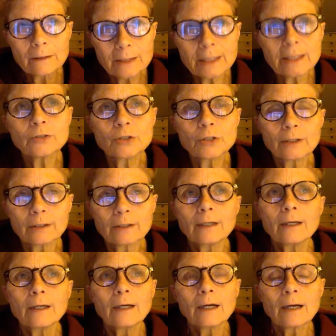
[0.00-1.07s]
teaching
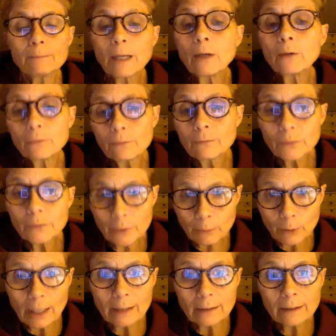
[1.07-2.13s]
about the
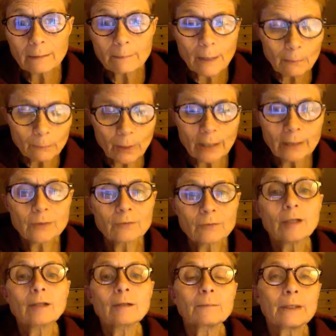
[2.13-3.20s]
brain and about brain
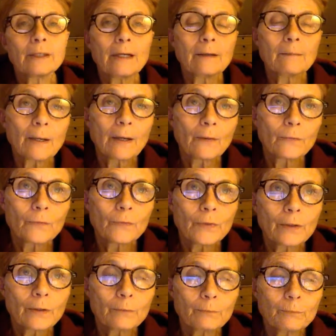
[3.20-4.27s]
development and about
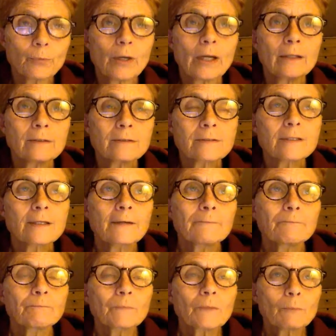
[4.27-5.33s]
the brain
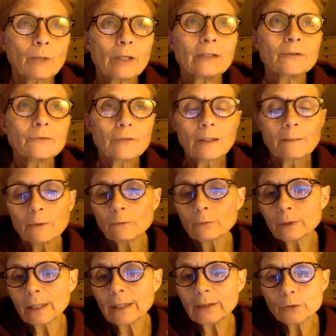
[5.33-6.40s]
development
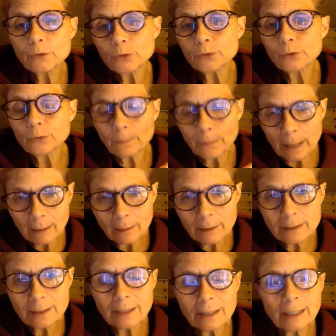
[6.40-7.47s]
related to
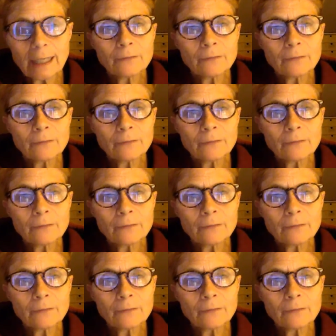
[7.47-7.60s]
parenting.